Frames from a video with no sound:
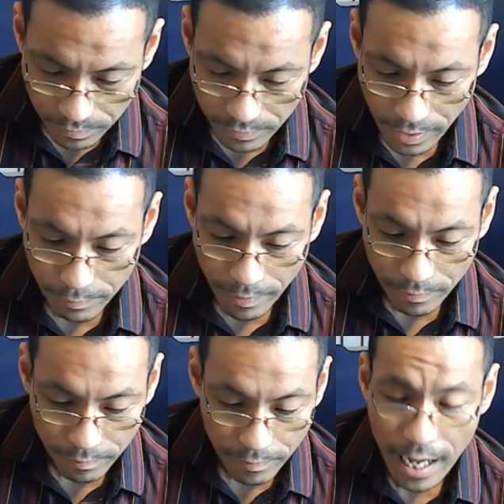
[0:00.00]
the
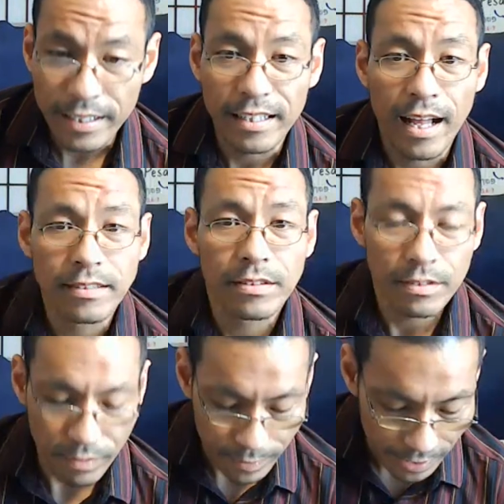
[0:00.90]
Ma'ane
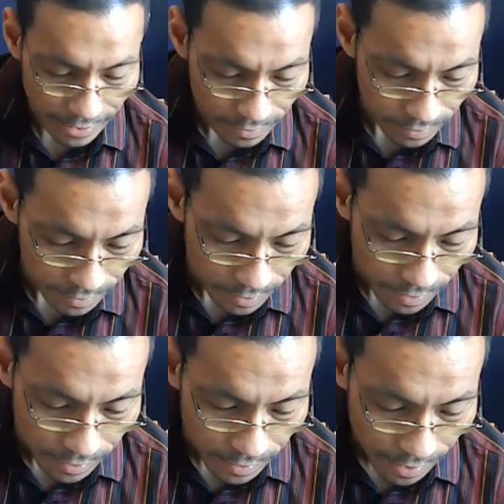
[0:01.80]
Lashon, from the Noel,
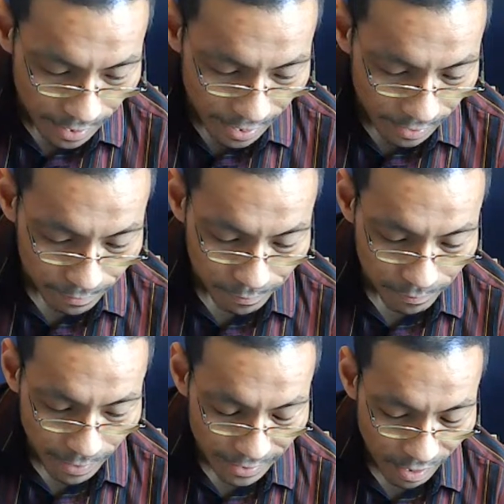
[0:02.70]

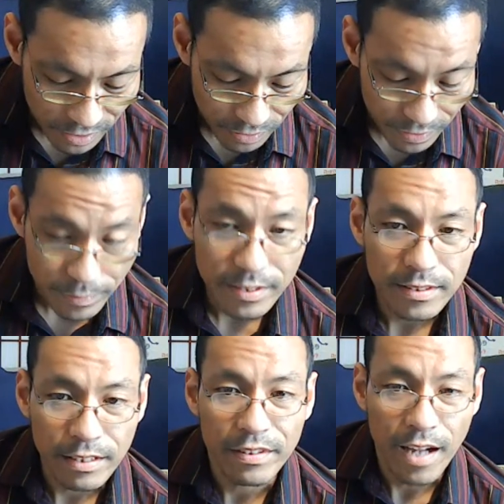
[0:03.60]
and also from
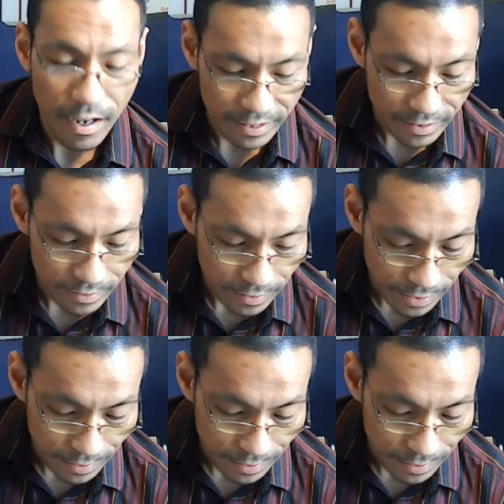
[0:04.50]
Stephen Hawking.